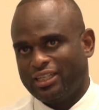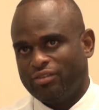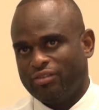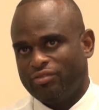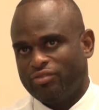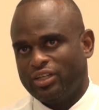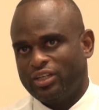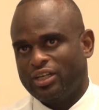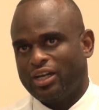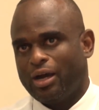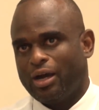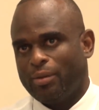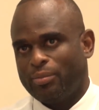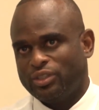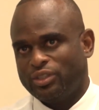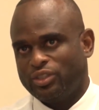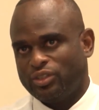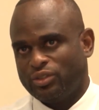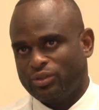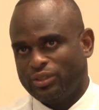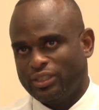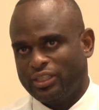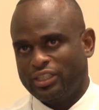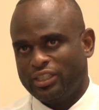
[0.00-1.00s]
a fair
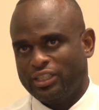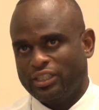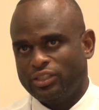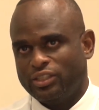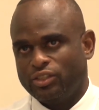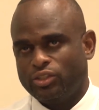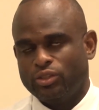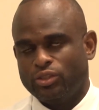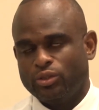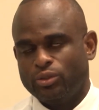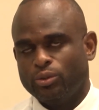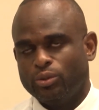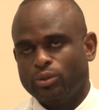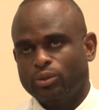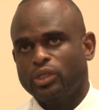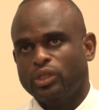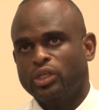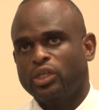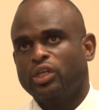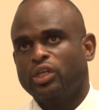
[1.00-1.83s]
opportunity to